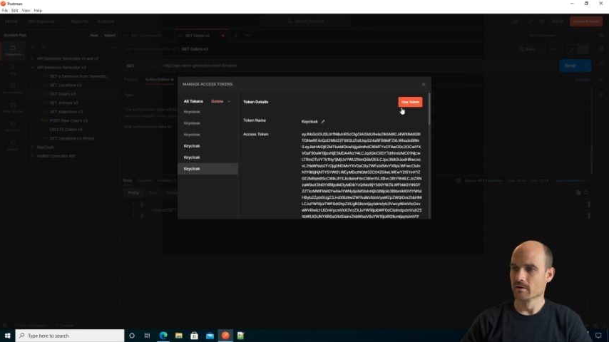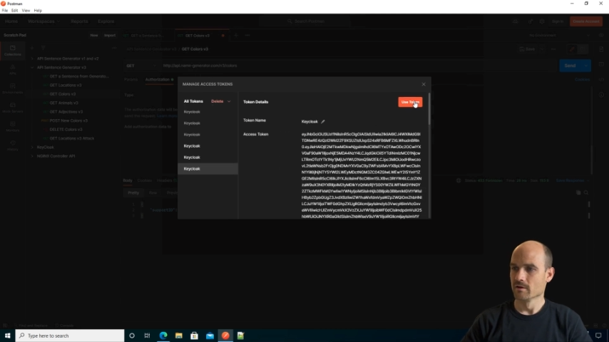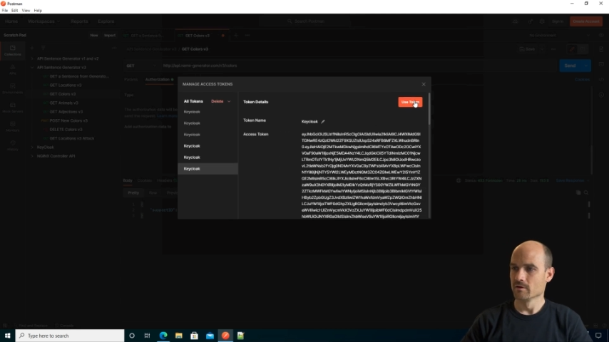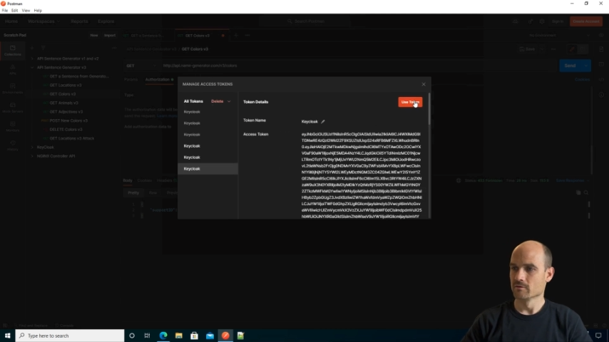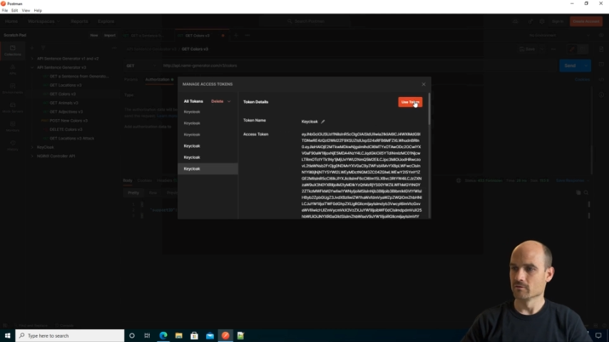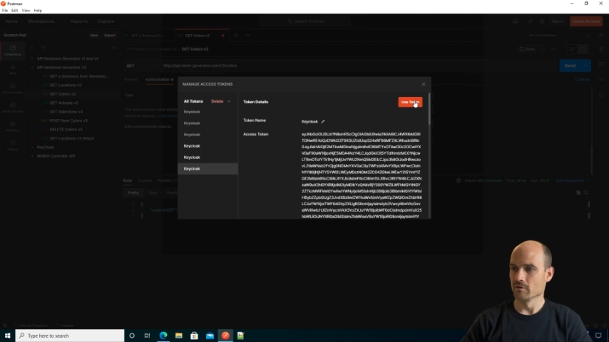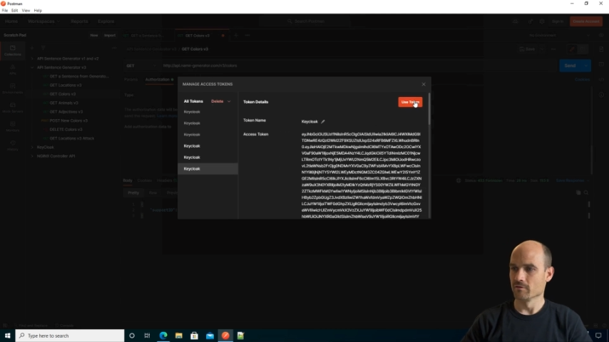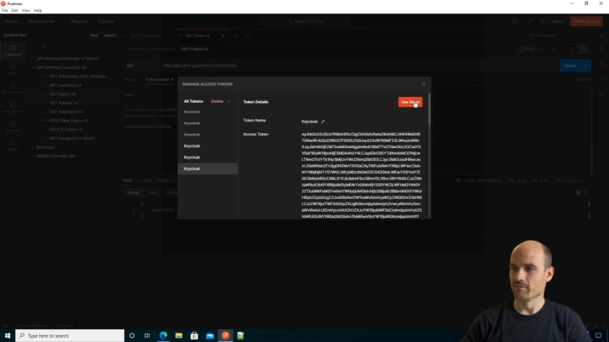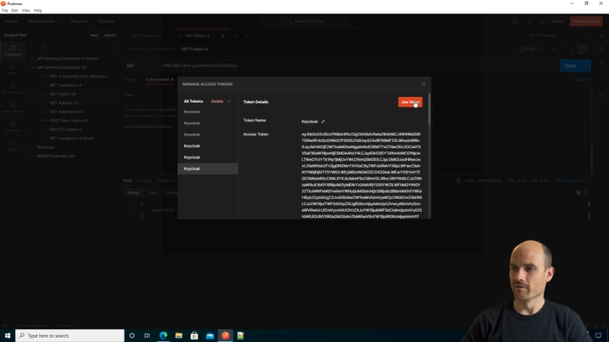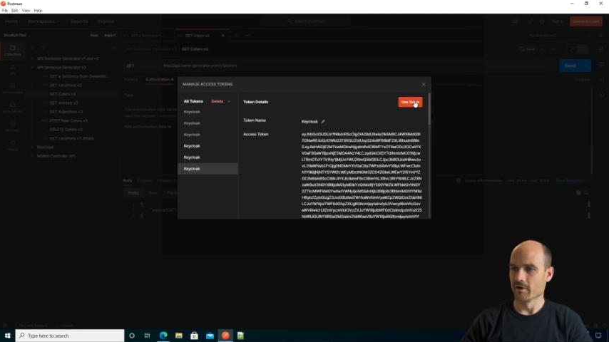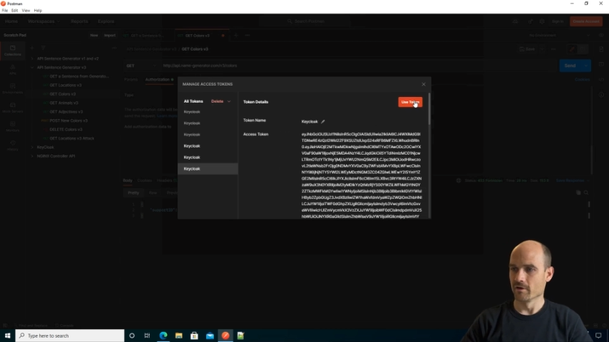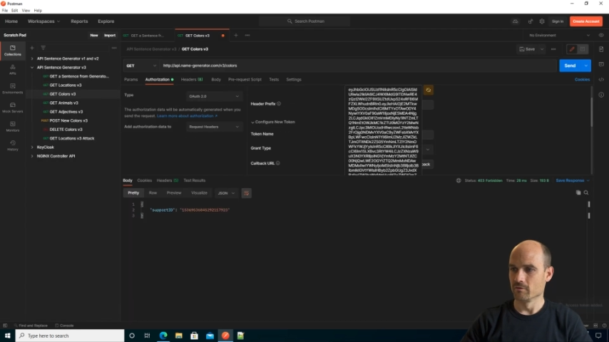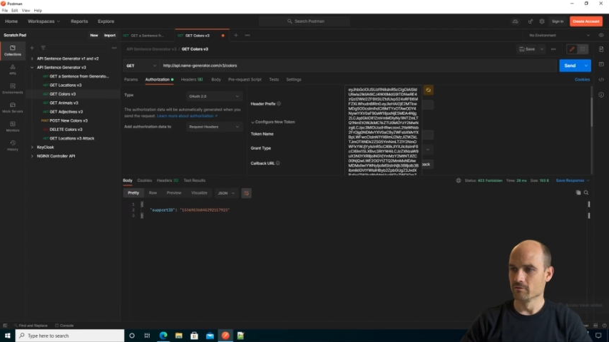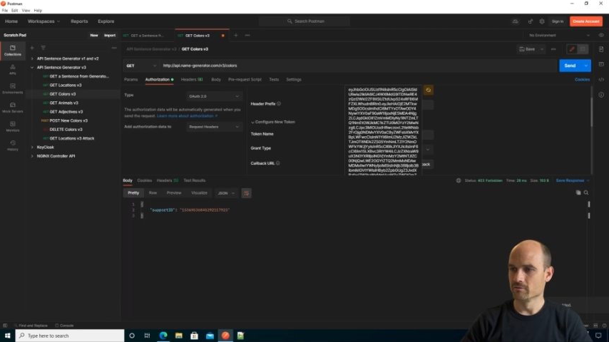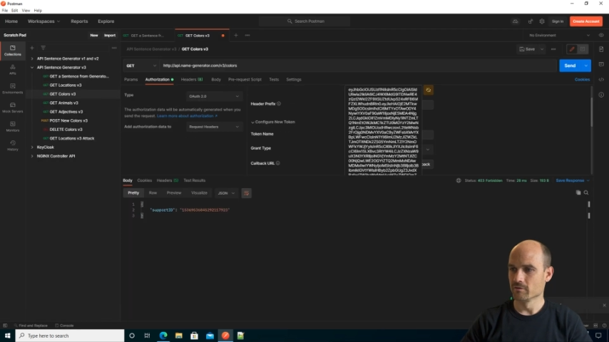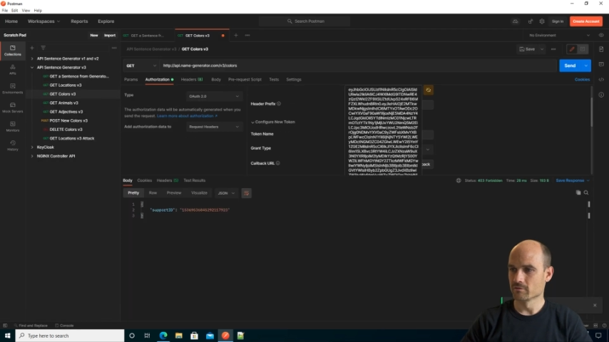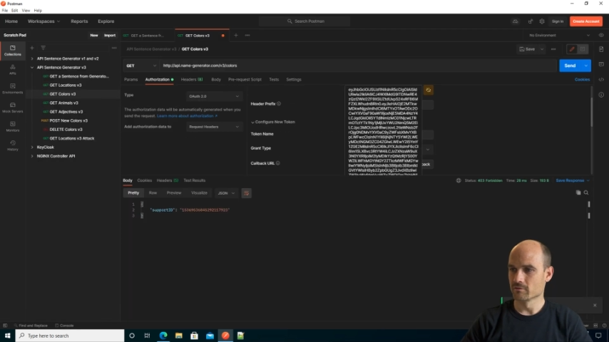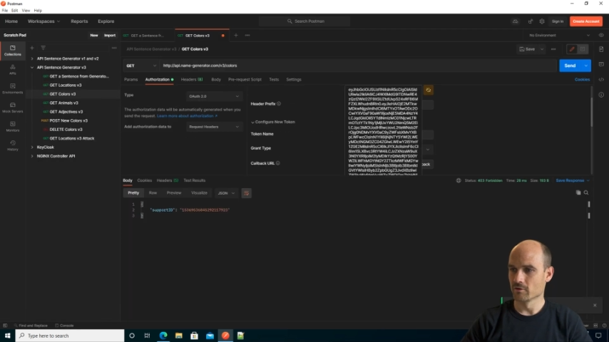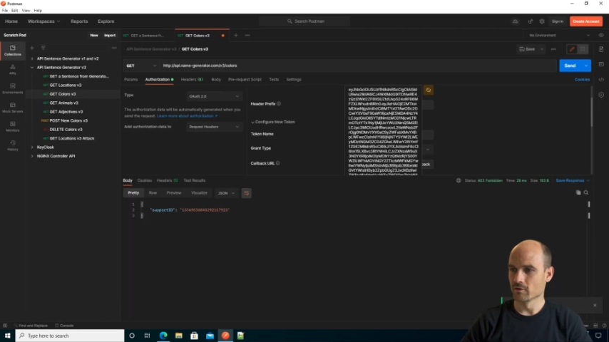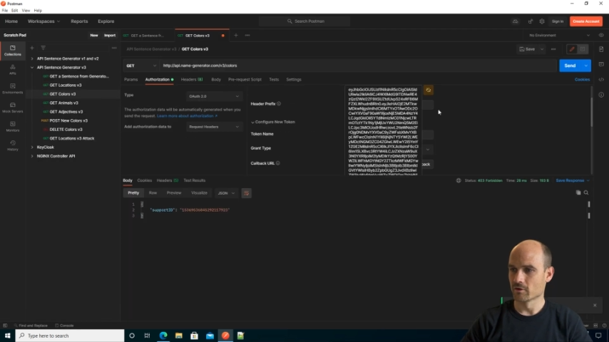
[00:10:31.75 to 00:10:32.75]
So if I use
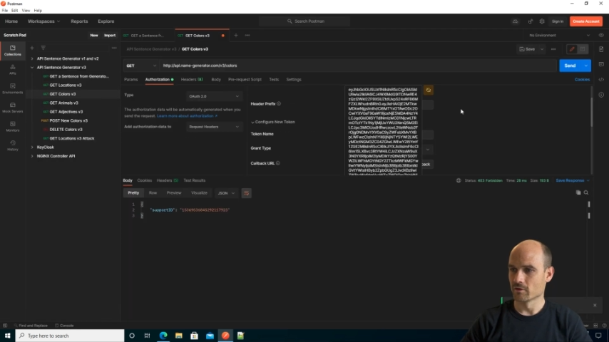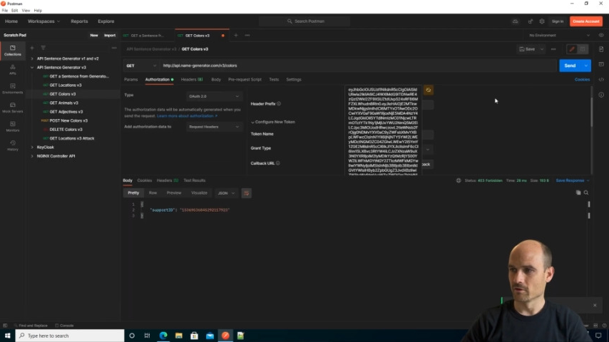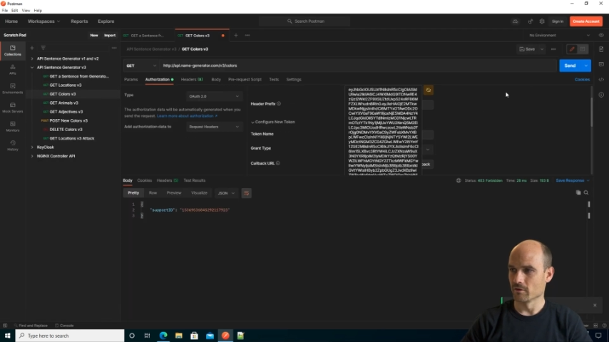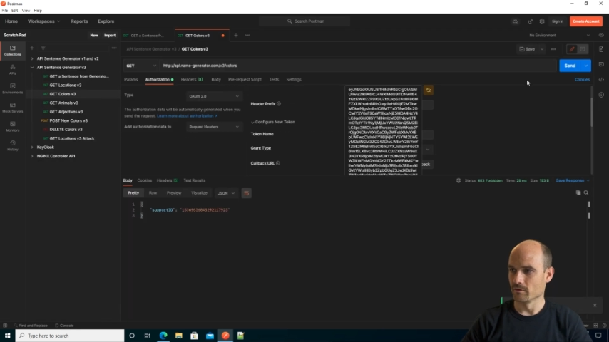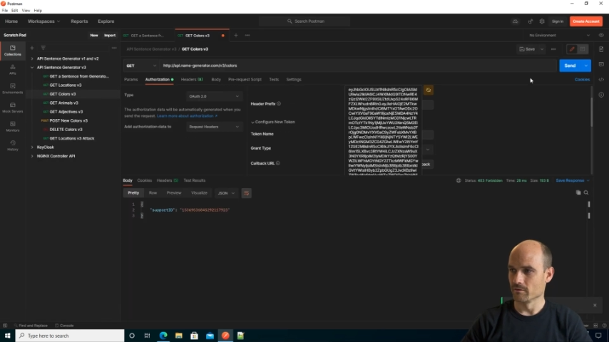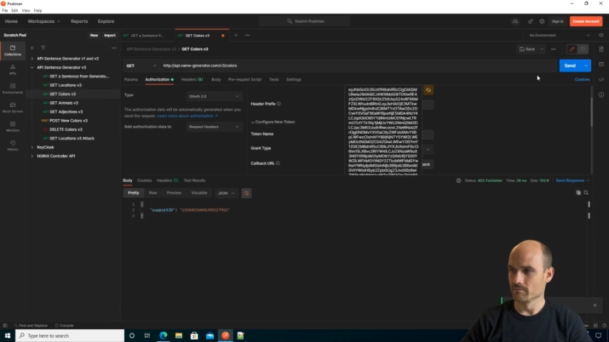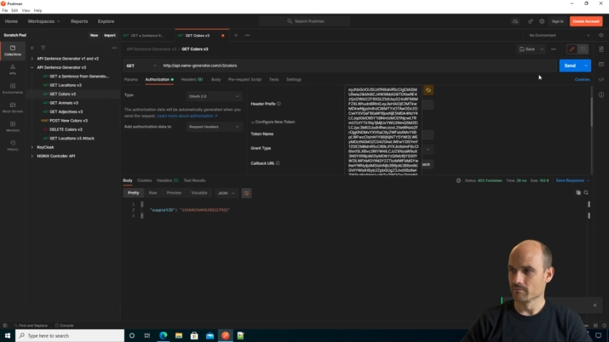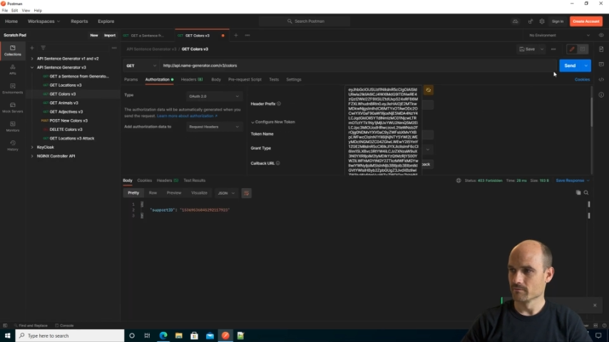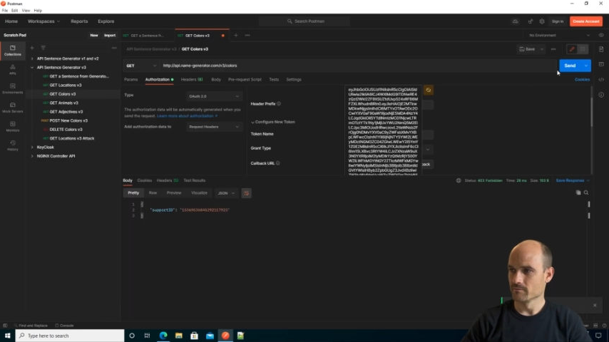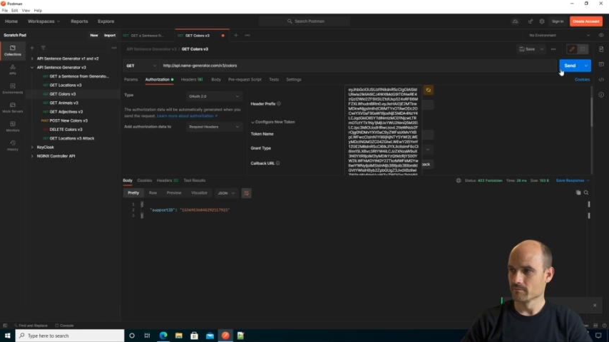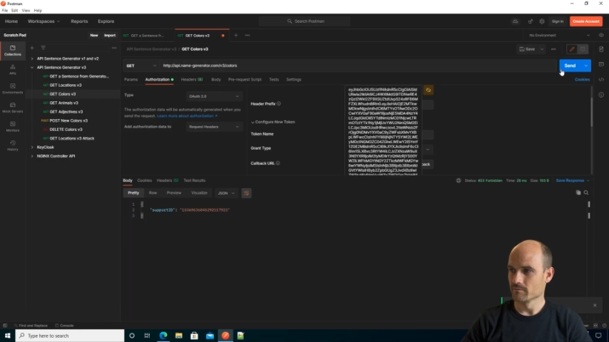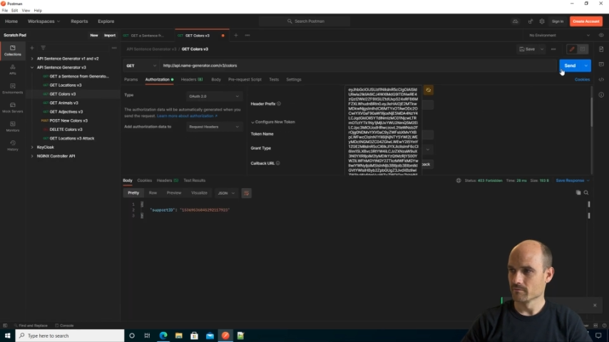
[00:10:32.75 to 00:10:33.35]
a token,